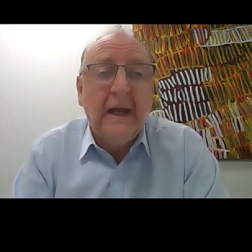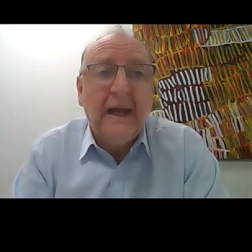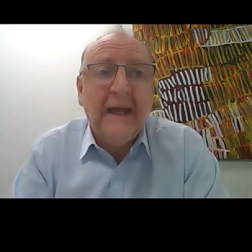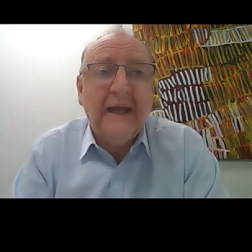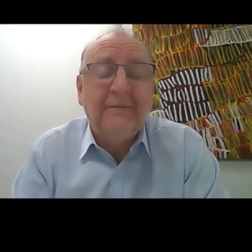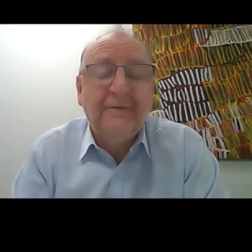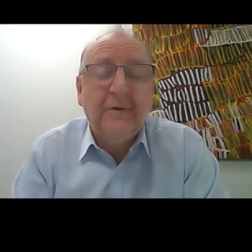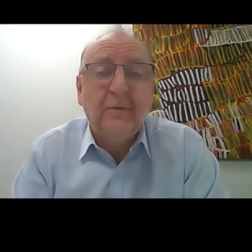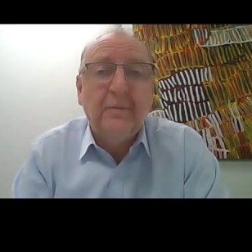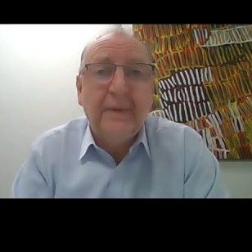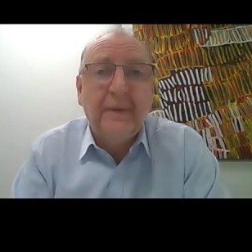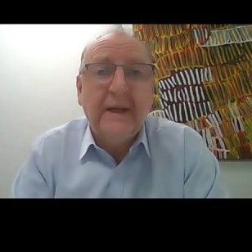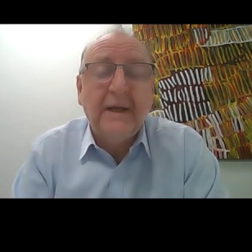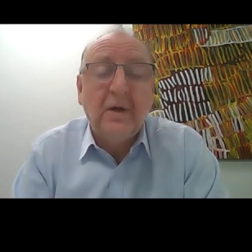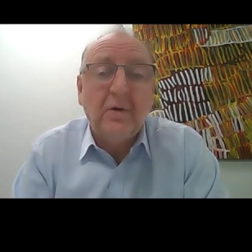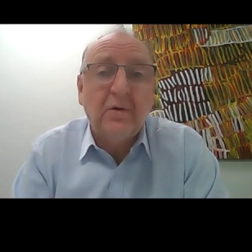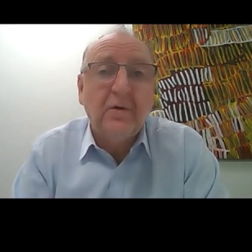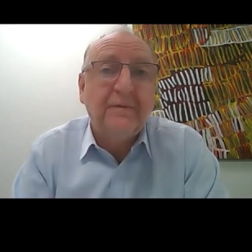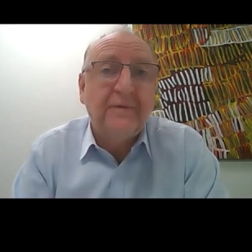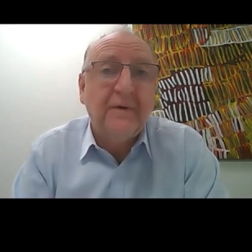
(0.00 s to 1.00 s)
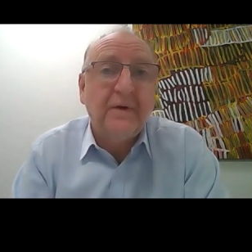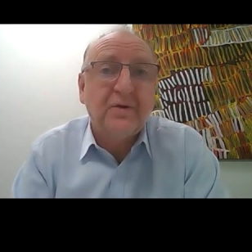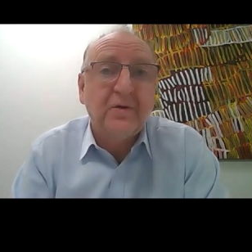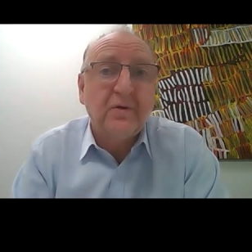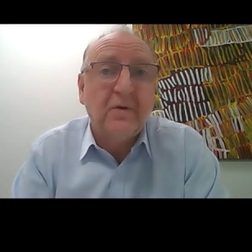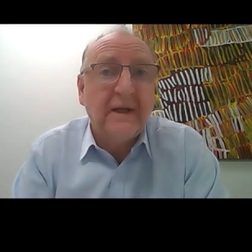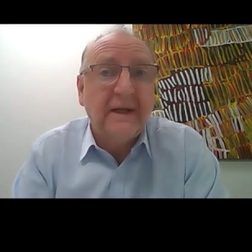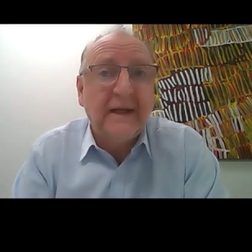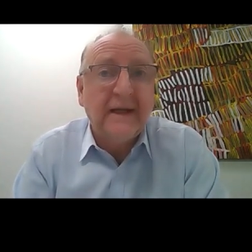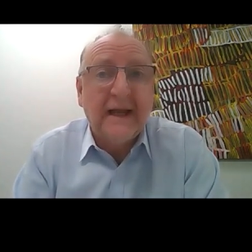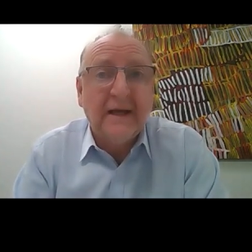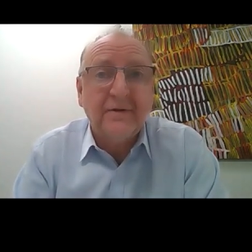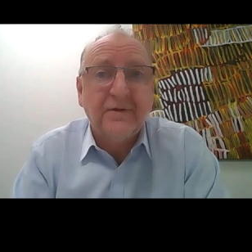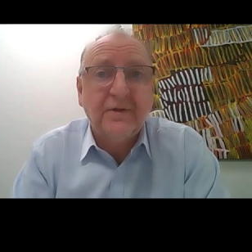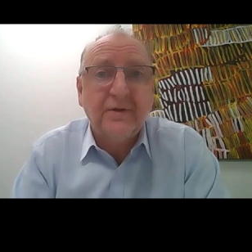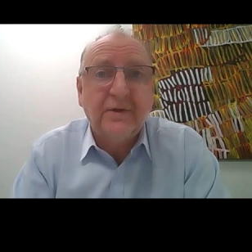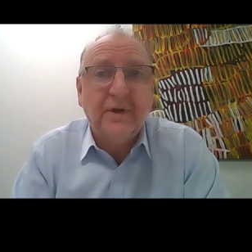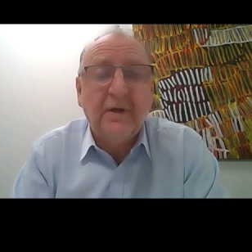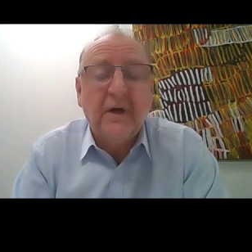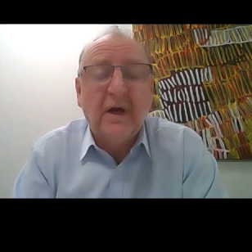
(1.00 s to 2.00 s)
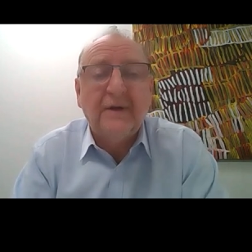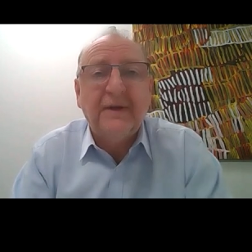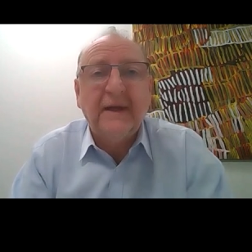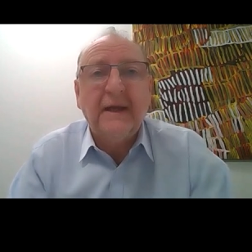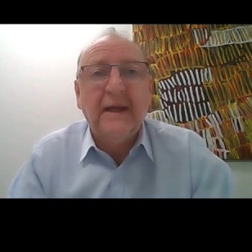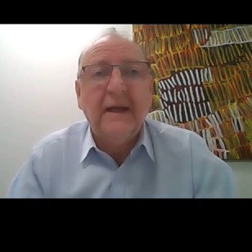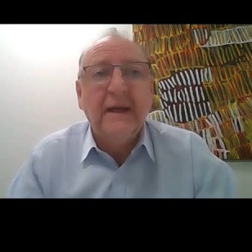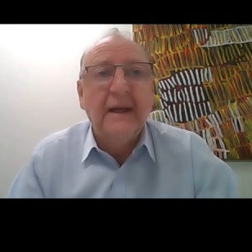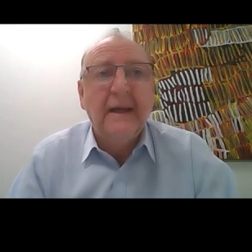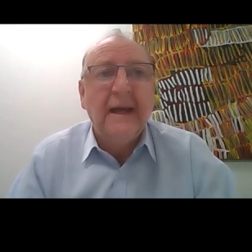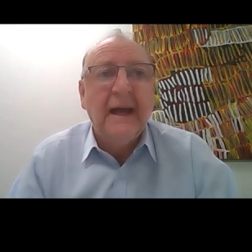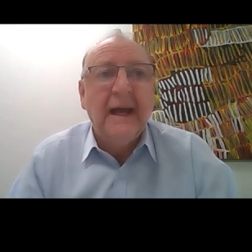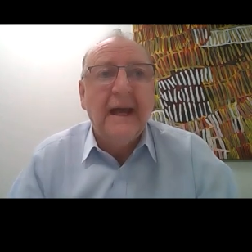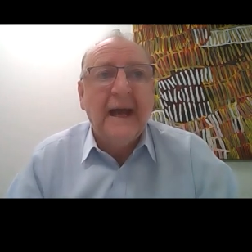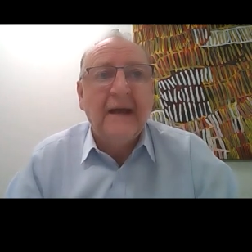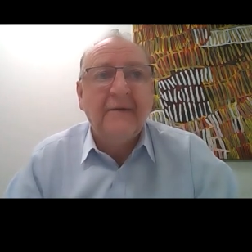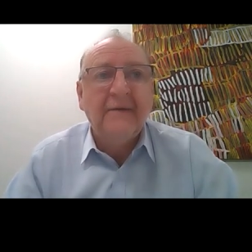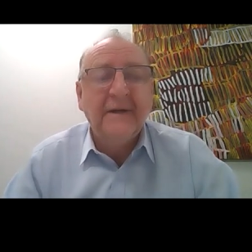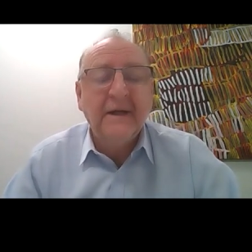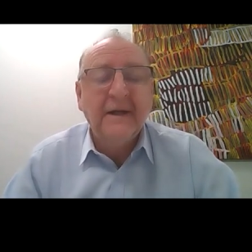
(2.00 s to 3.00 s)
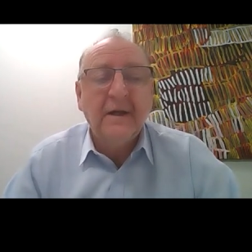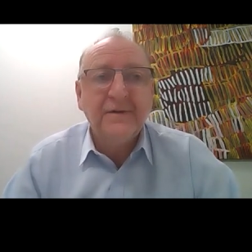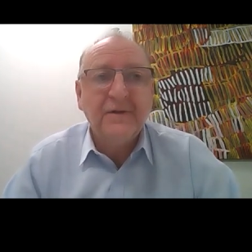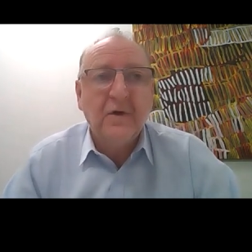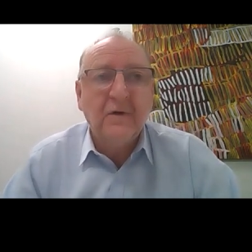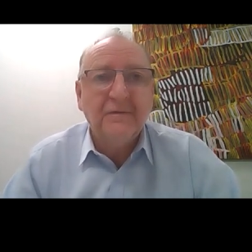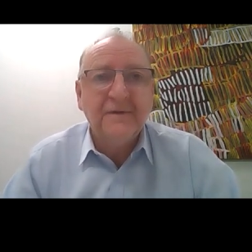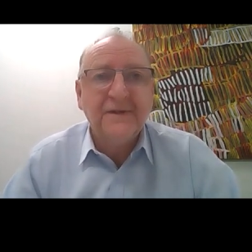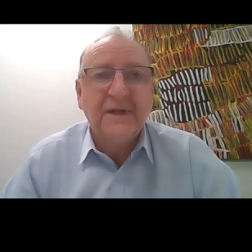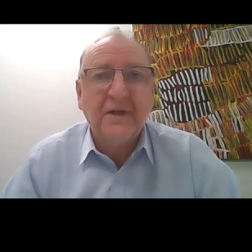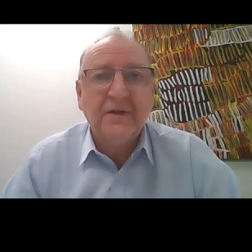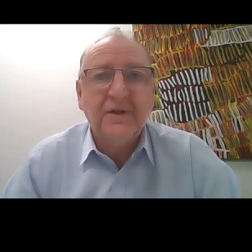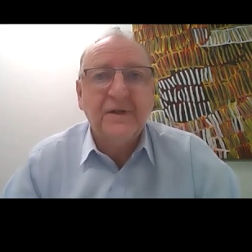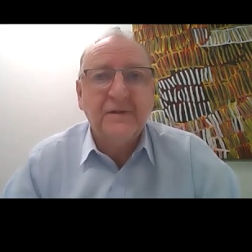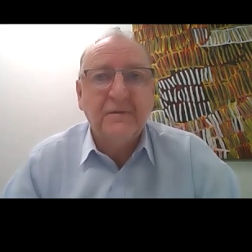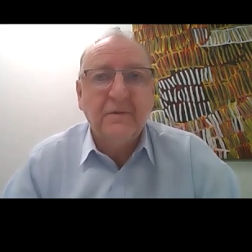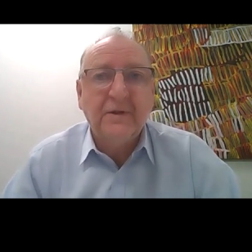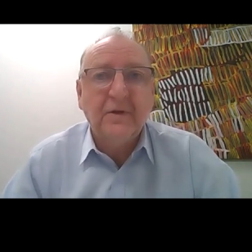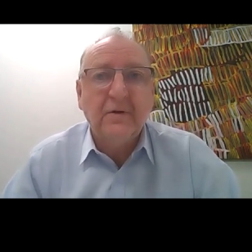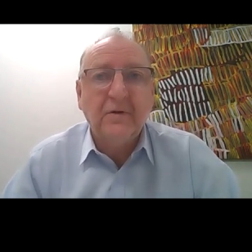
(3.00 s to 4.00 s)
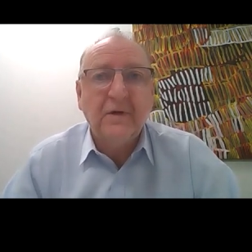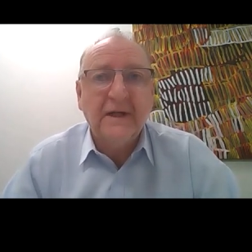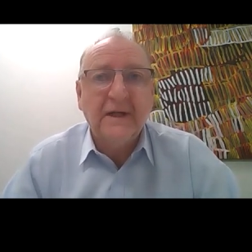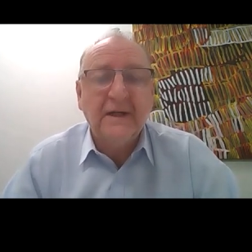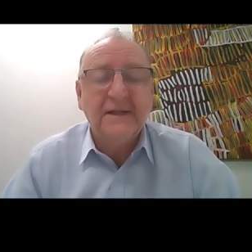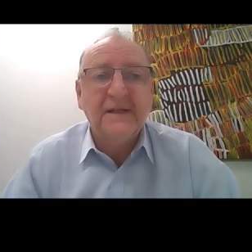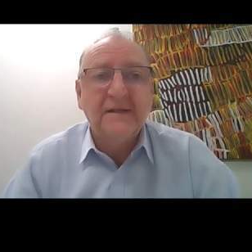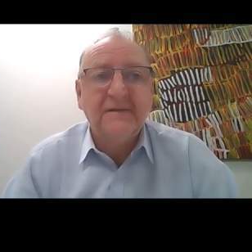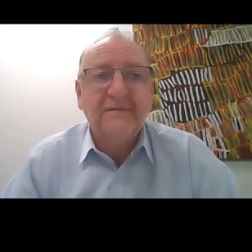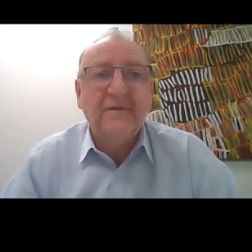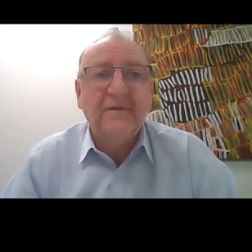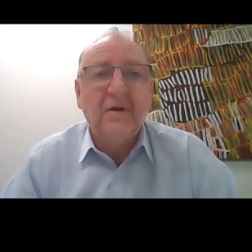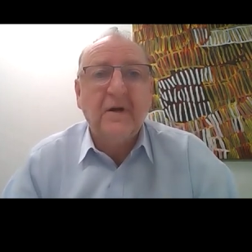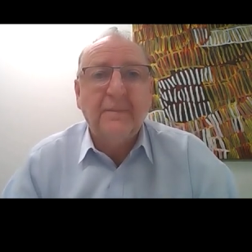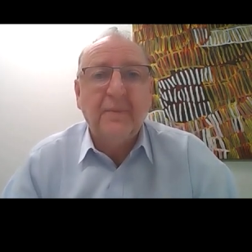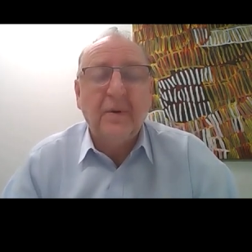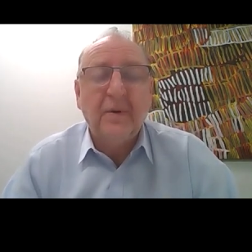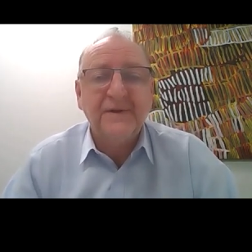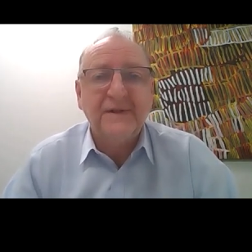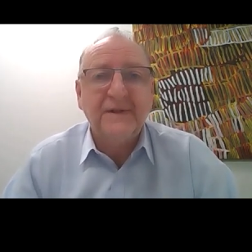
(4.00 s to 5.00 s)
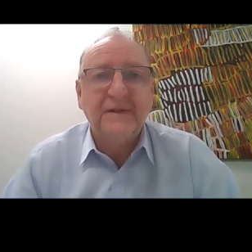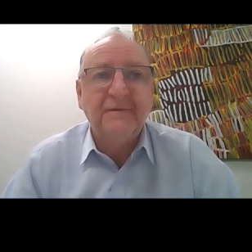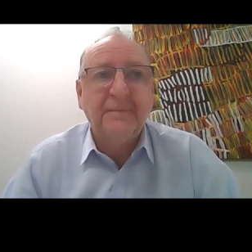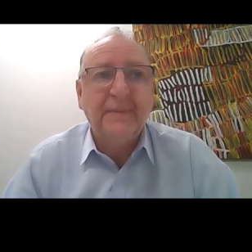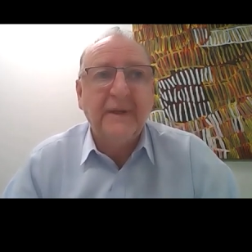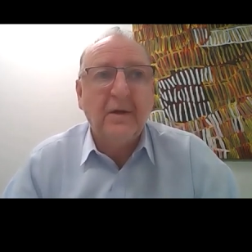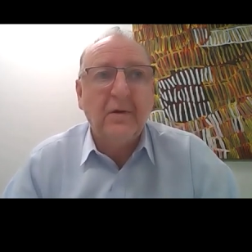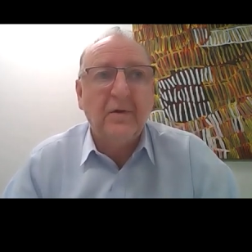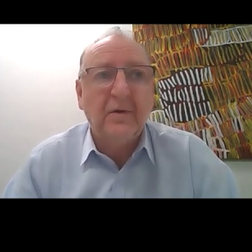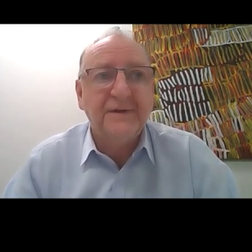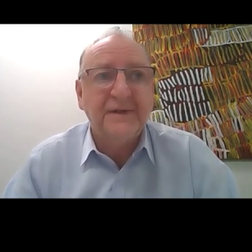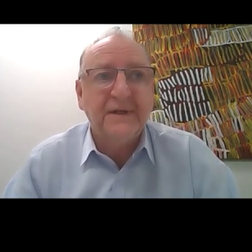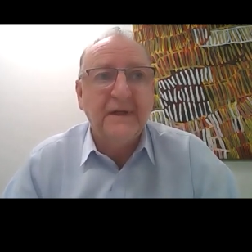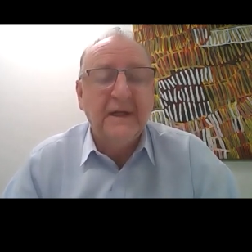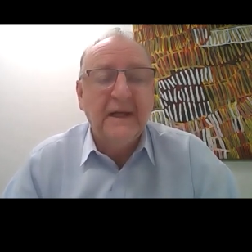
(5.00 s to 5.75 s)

if you're being a good virtual leader, how should you do it? I think having those conversations with your leaders is very positive, because